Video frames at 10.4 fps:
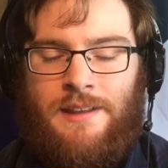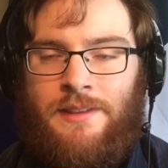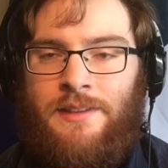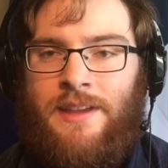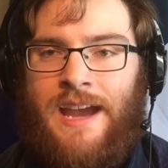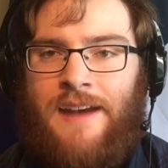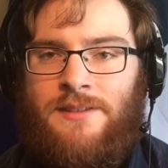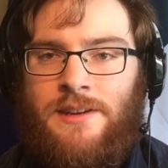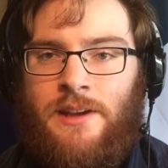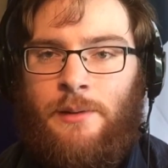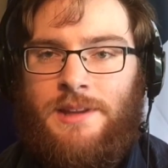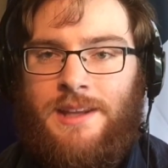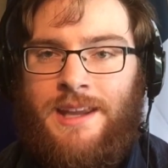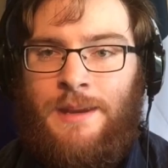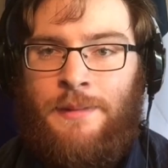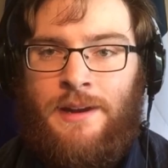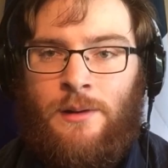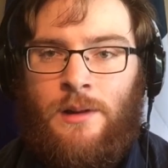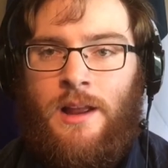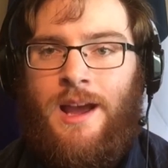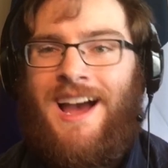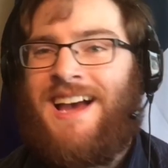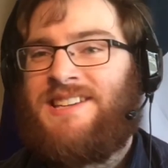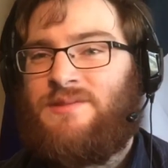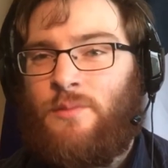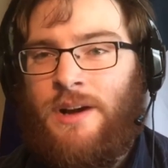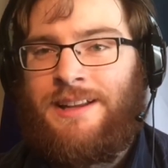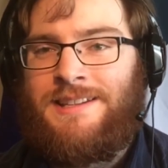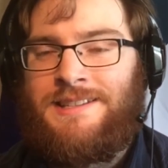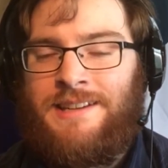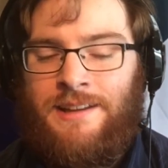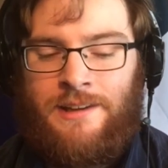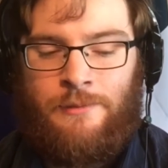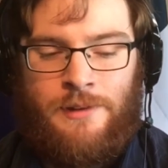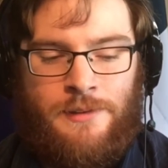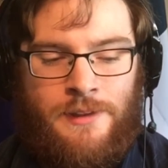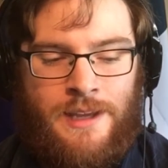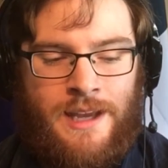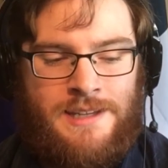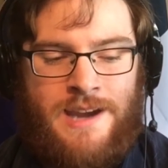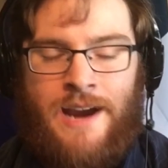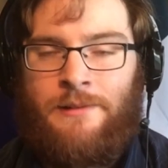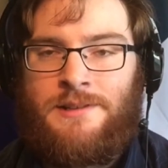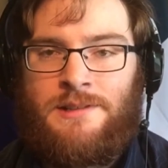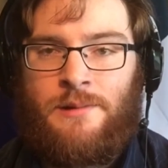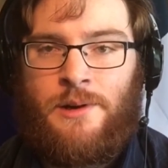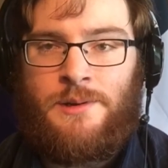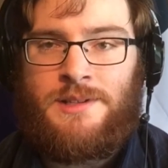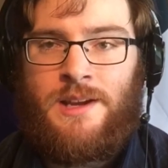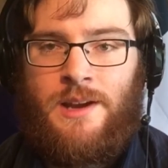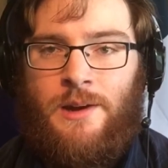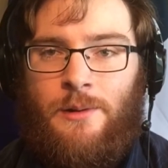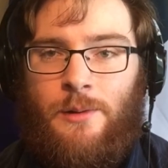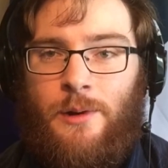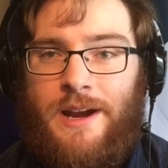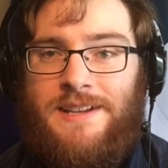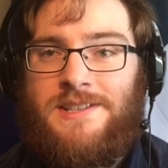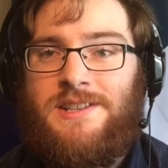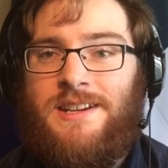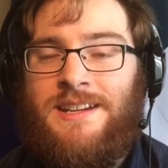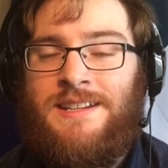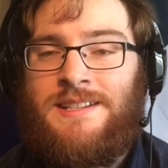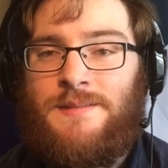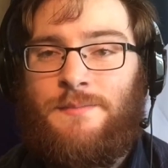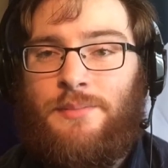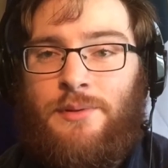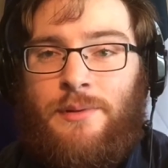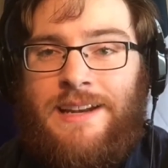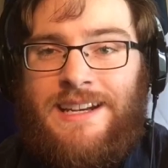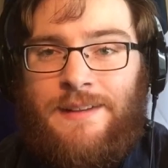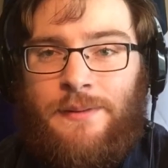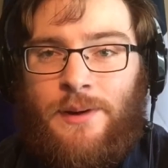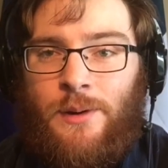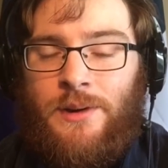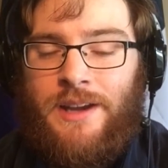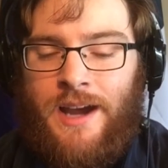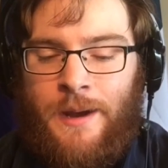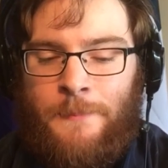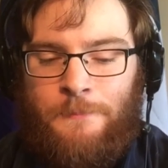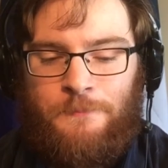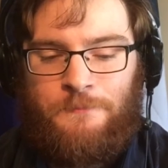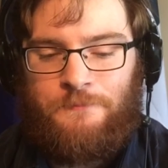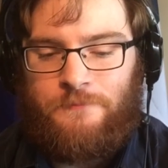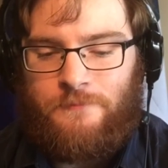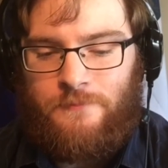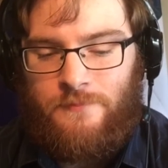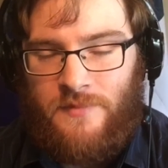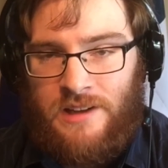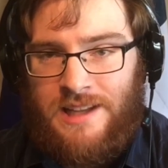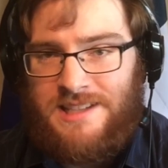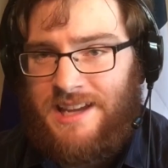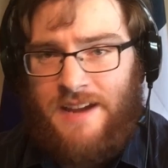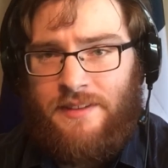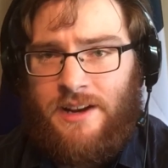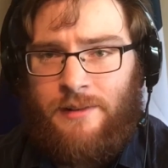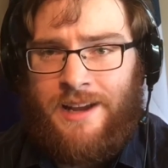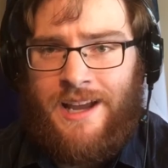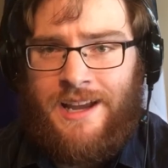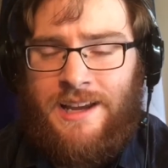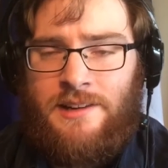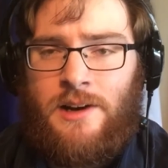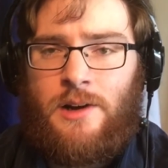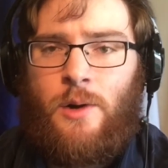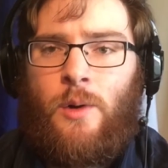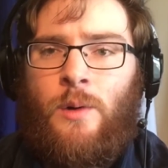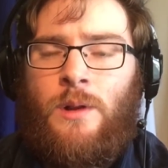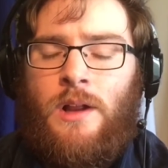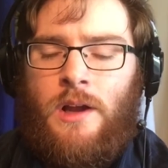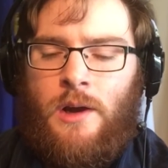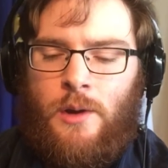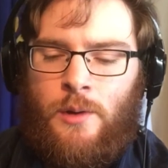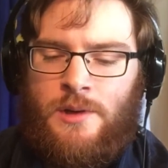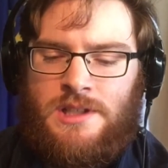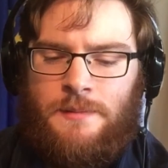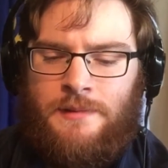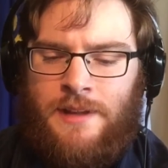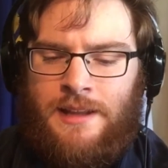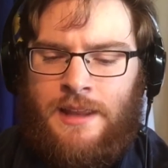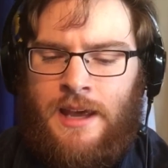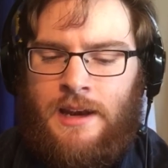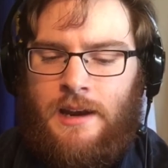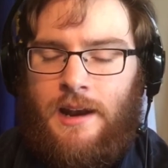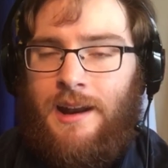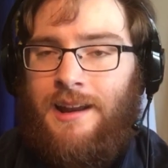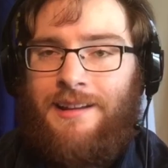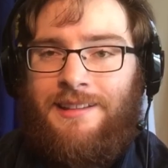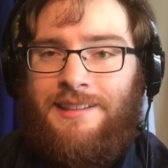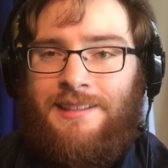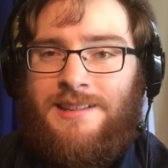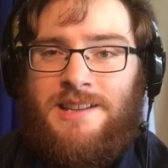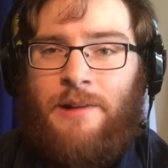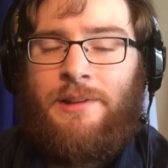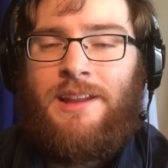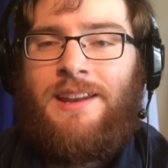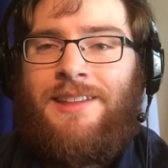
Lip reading: then they have to deal with the Key Beetle as well as dealing with the Tyrant's Throes, which is pretty difficult. Unless they have like a Raigeki or Dark Hole or something like that, there's not really